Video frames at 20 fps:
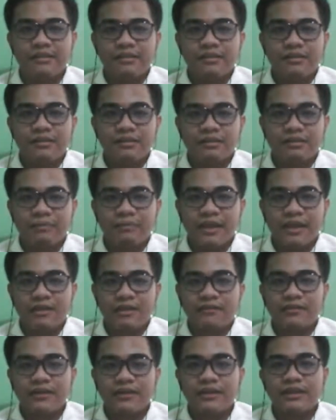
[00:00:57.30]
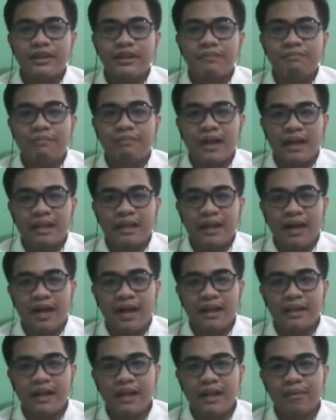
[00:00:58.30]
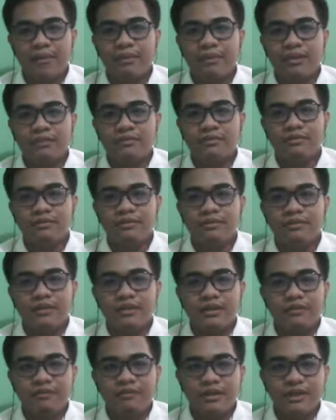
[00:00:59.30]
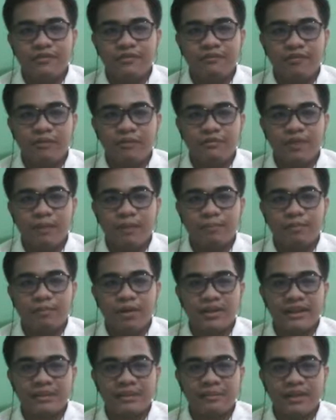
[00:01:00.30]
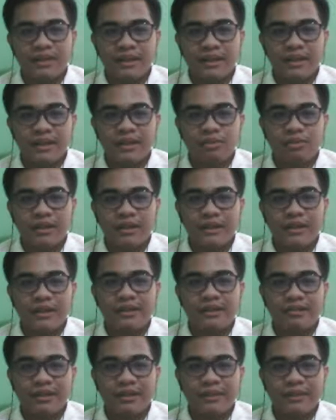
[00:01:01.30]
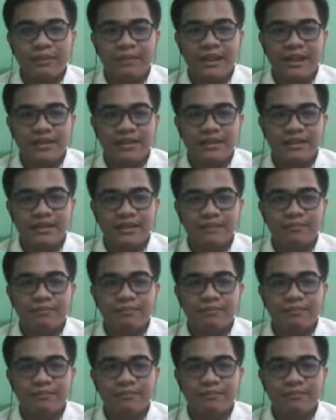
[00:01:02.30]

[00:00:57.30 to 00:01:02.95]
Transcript: who made the first manned hot air balloon, which flew approximately 23 minutes.